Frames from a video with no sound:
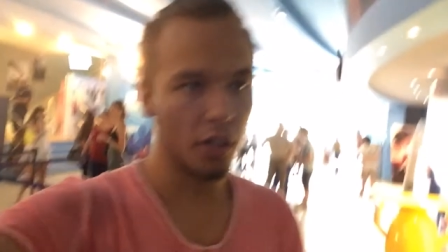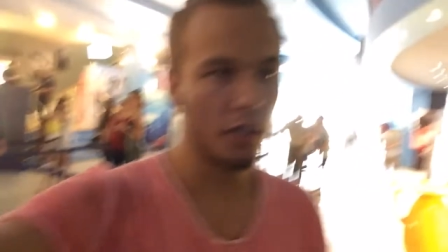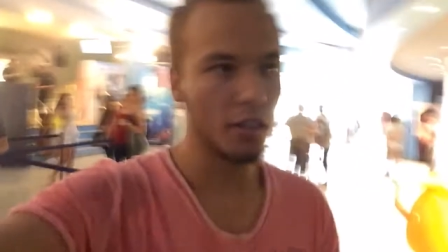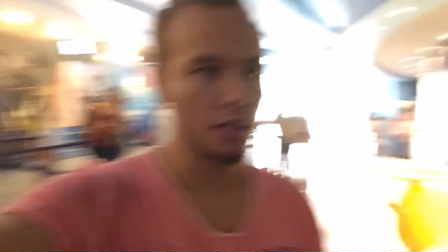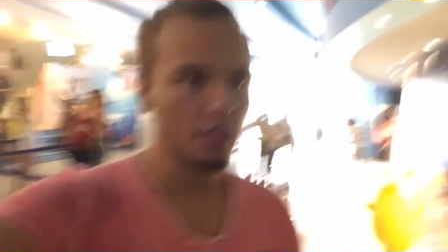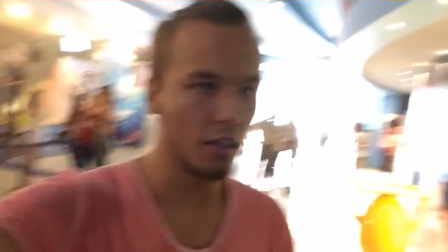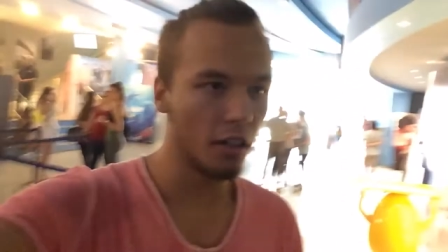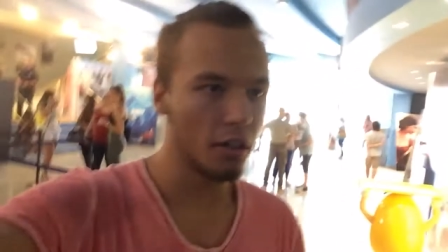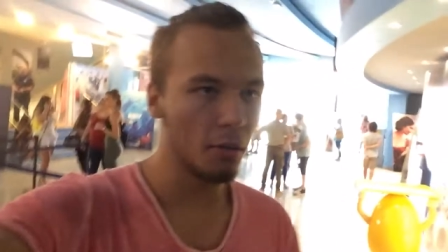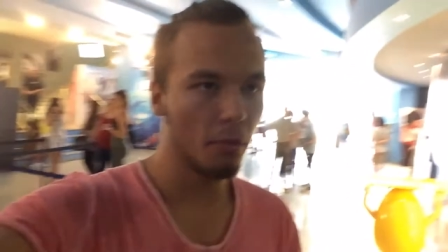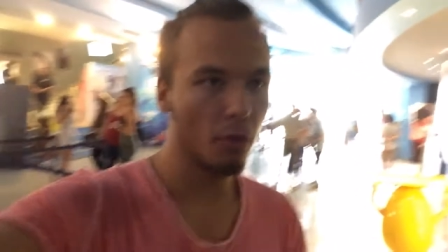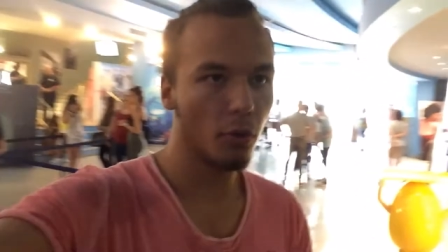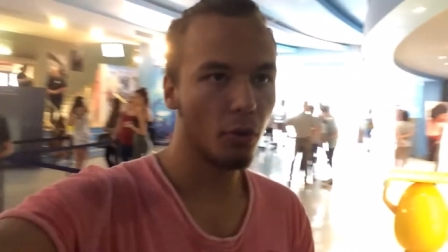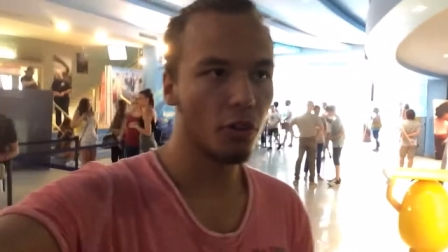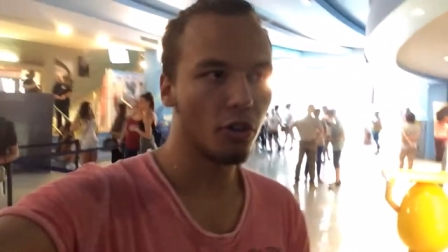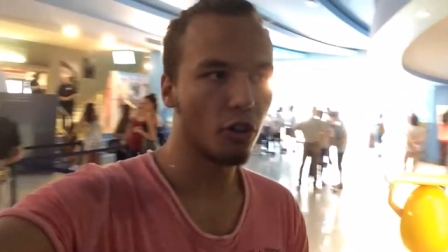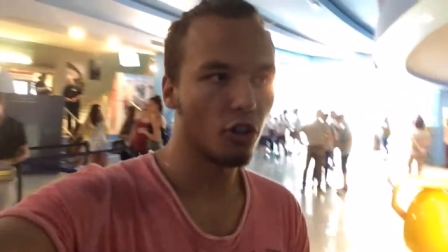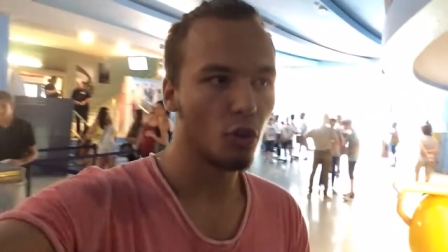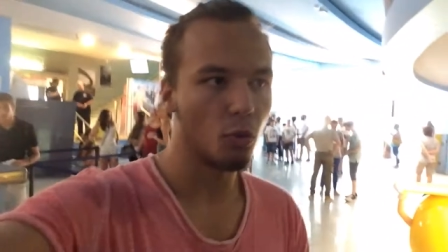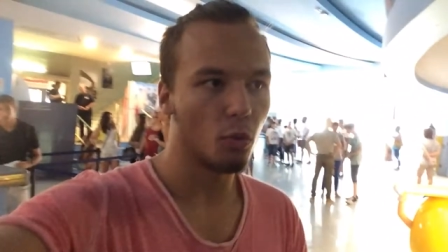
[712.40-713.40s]
at the cinema. We're
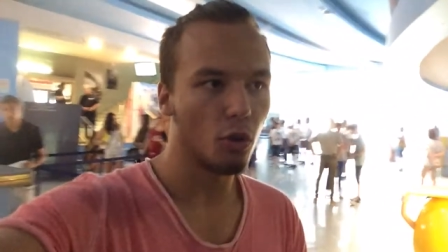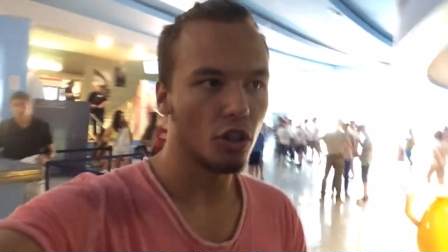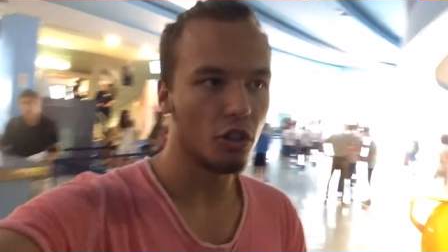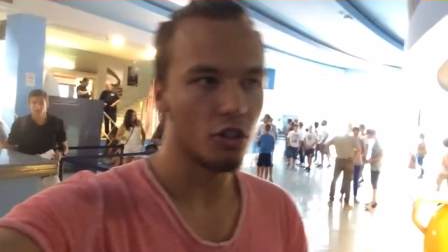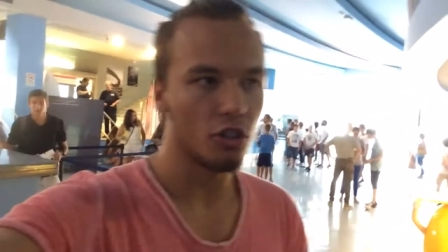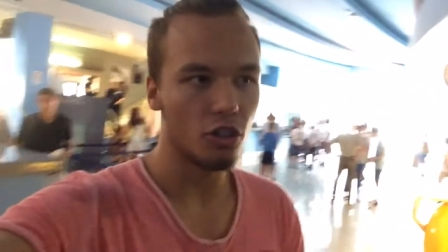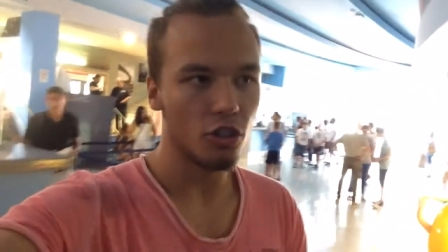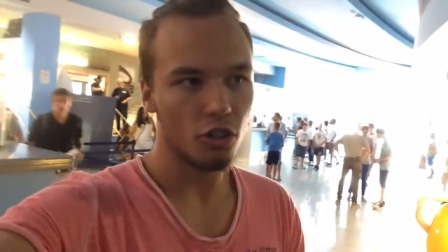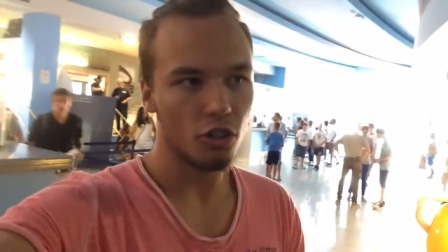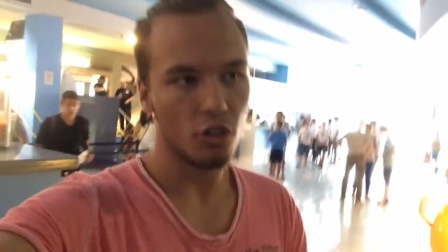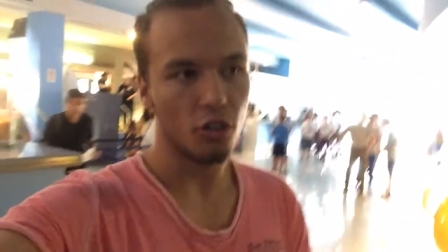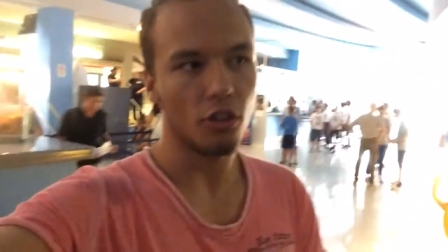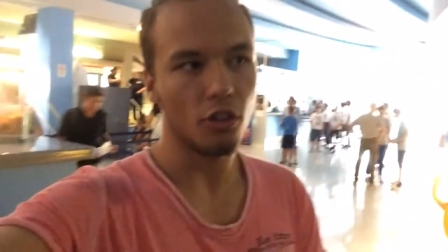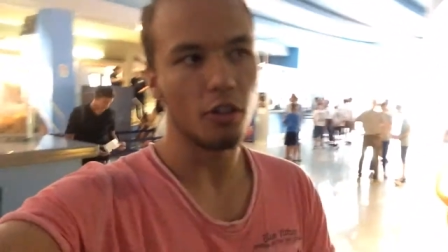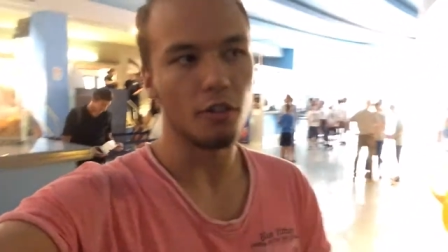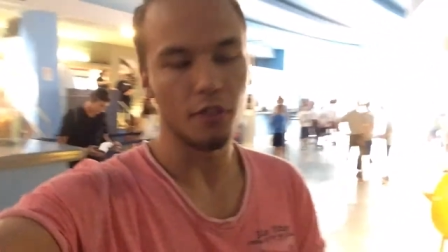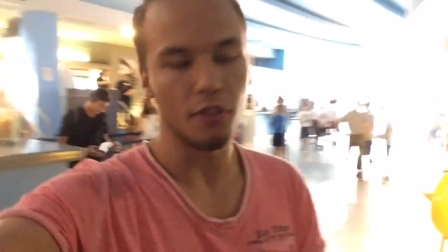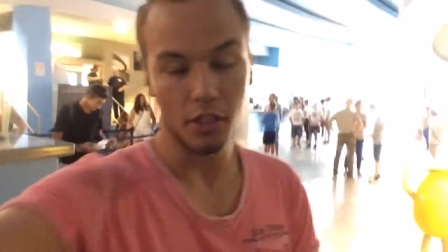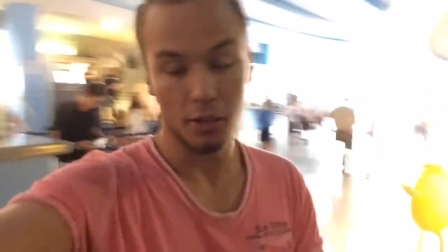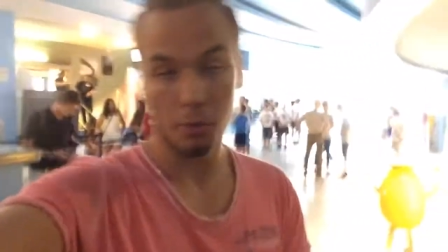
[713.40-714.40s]
gonna watch The
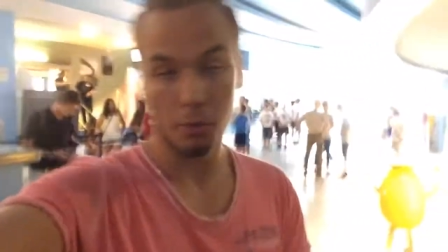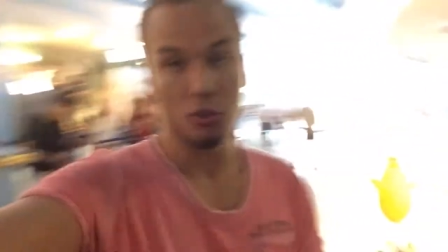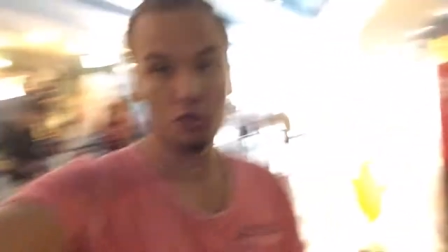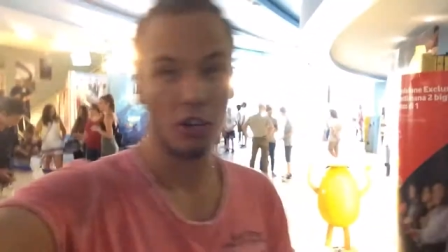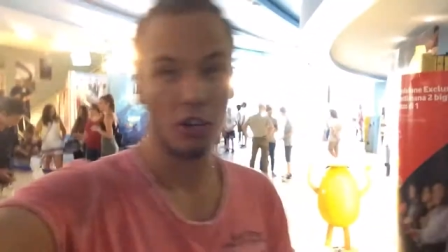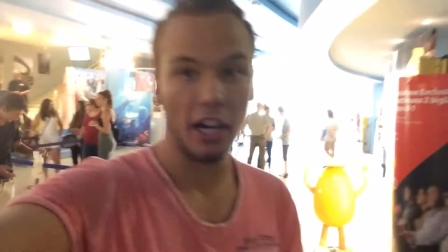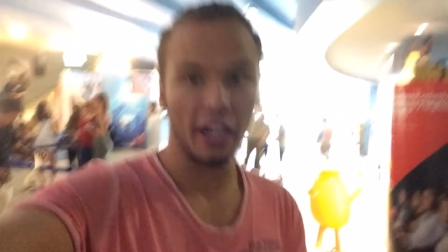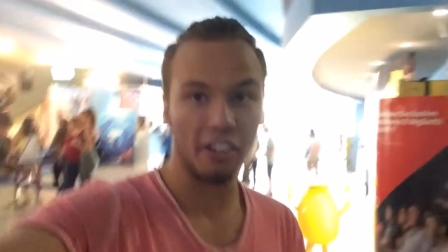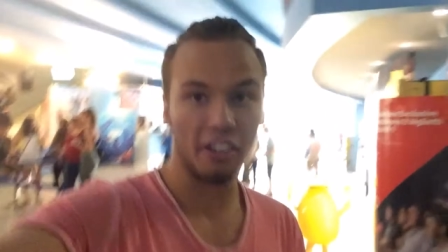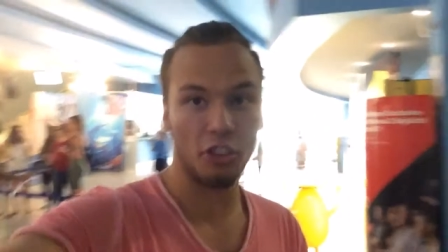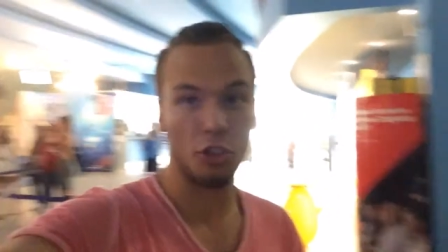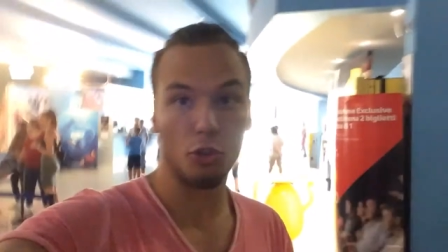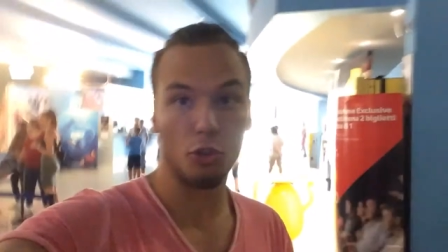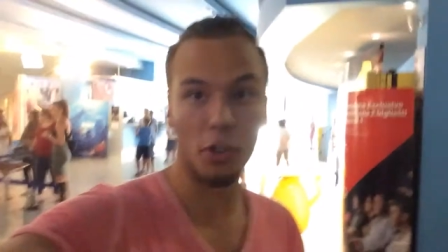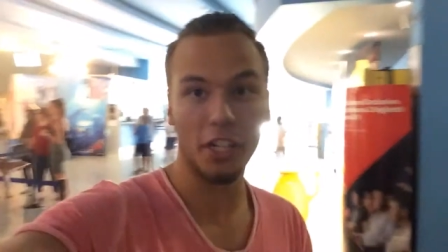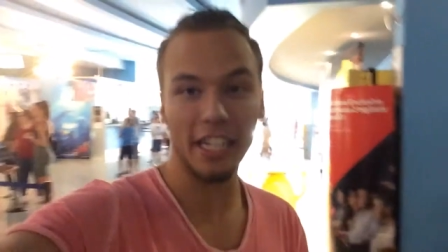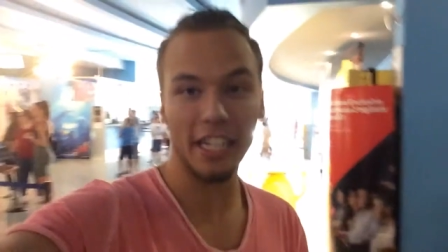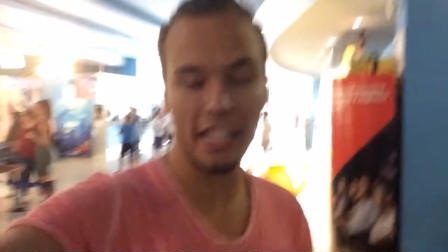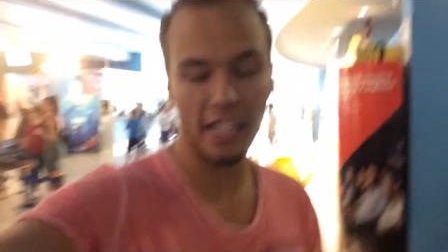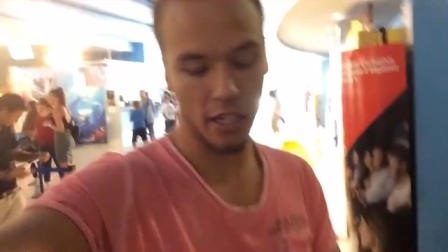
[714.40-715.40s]
Invisible Dragon
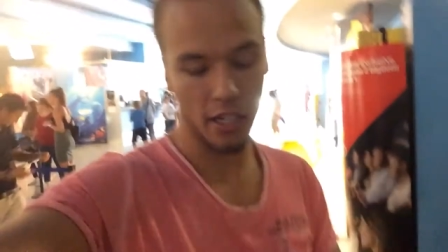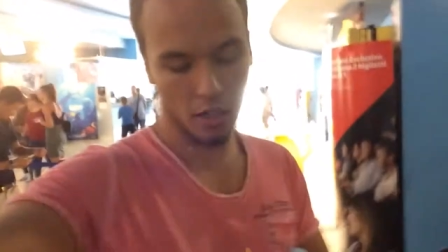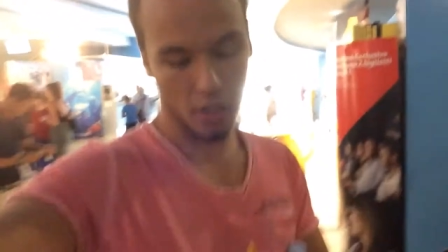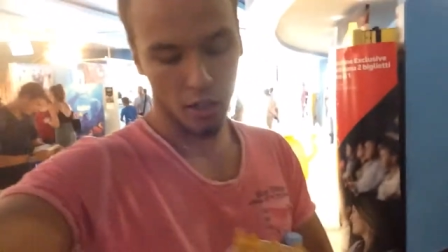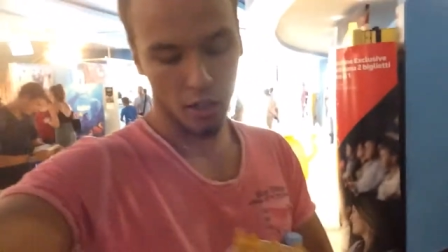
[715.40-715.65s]
3D.